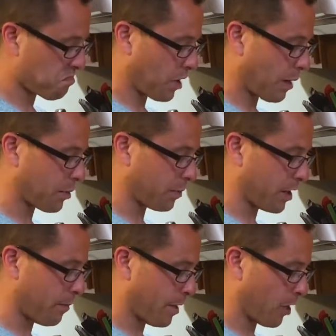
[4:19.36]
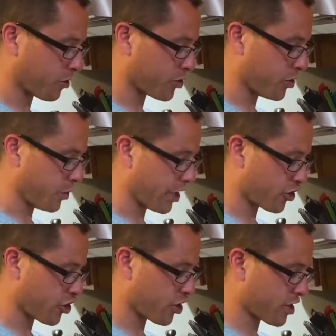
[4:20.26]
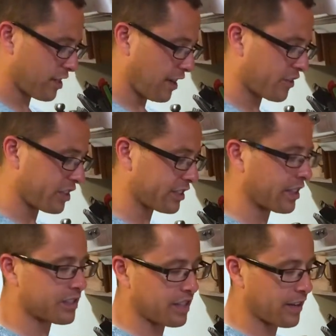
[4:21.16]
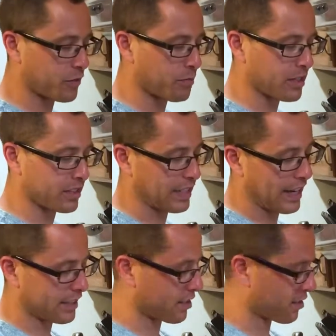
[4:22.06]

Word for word: Probably about 2-ish. Everything doesn't have to be exact,